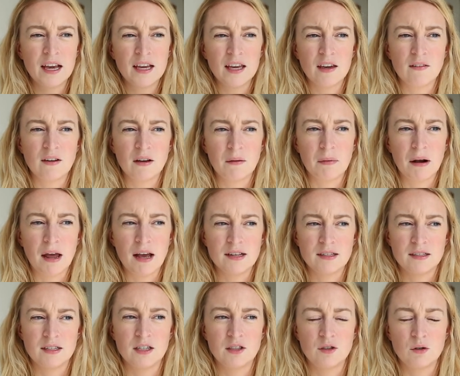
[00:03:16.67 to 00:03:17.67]
giving
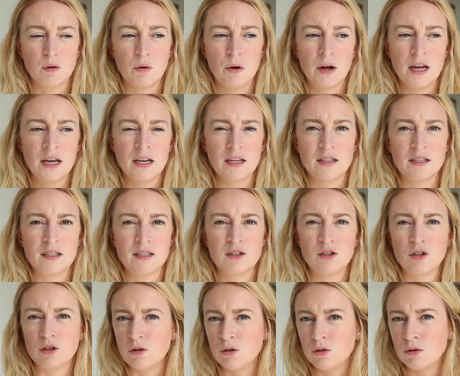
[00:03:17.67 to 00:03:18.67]
plastic toys
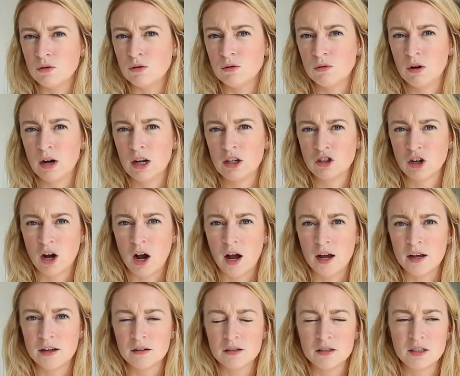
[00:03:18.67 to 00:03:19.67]
to a
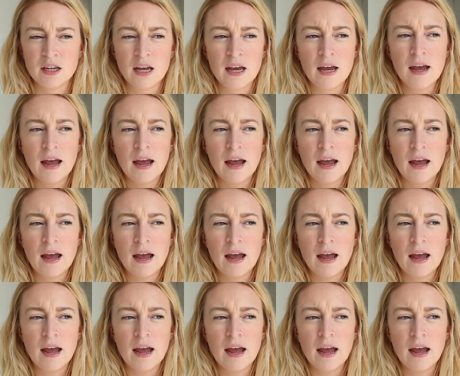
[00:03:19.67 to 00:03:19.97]
child,